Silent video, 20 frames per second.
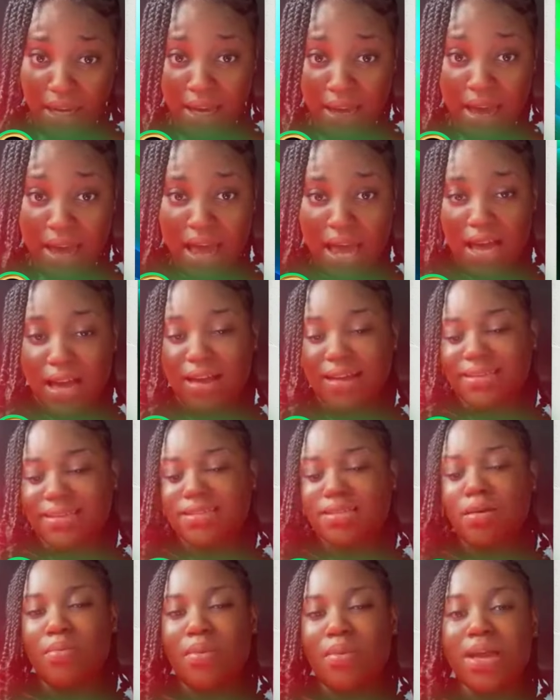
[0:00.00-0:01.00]
Cause some of
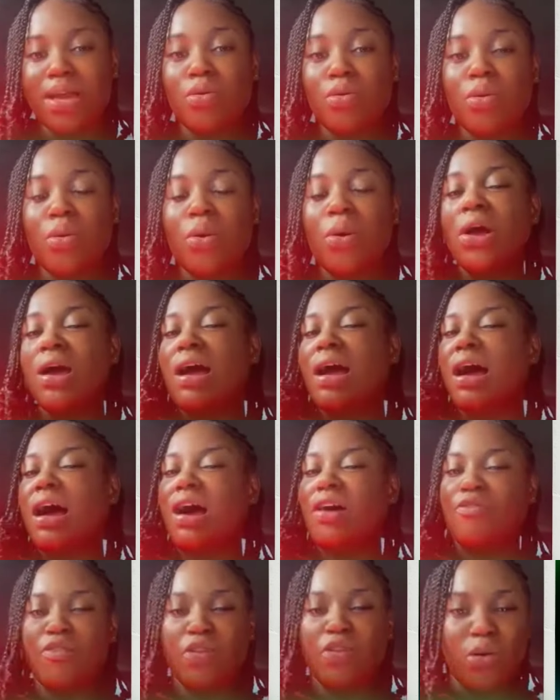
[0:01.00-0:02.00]
you have to
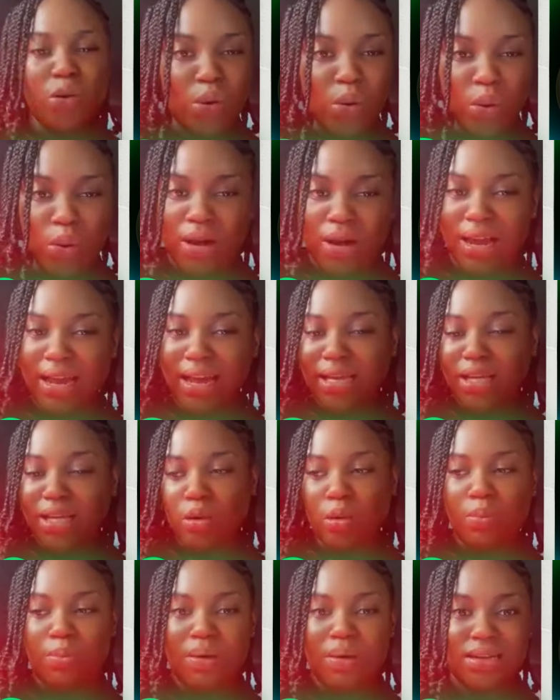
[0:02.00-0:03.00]
go down like you
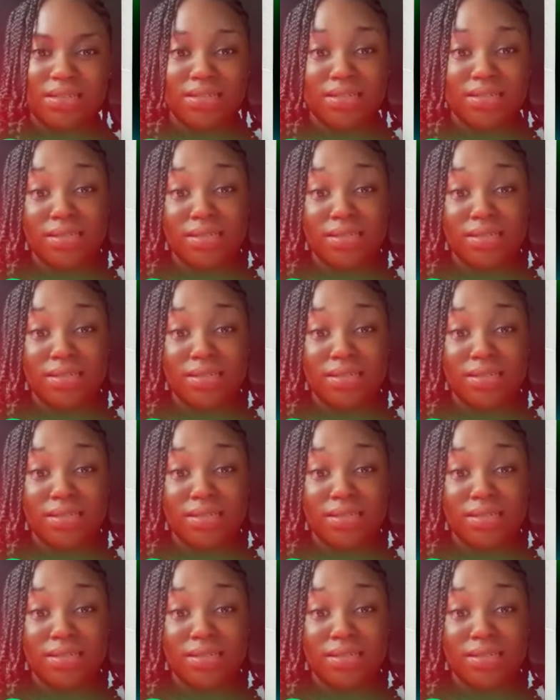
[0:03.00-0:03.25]
pastor.